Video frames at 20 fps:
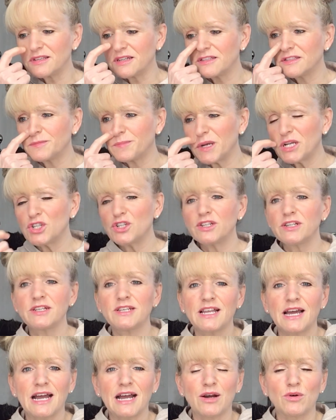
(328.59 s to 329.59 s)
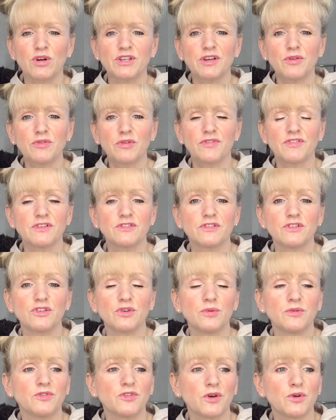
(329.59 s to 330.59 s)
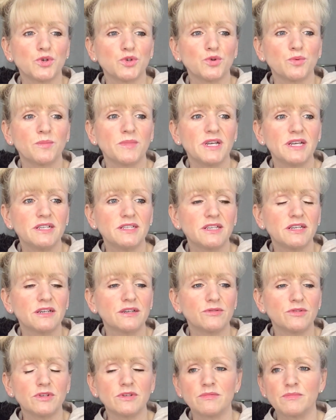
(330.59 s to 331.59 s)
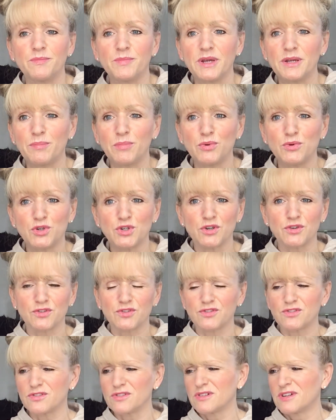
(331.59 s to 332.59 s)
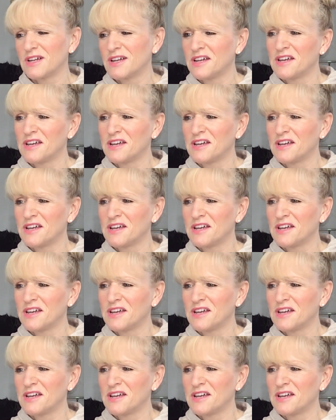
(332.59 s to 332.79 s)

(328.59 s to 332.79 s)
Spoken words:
especially now, I don't know if it's to do with social media and people just,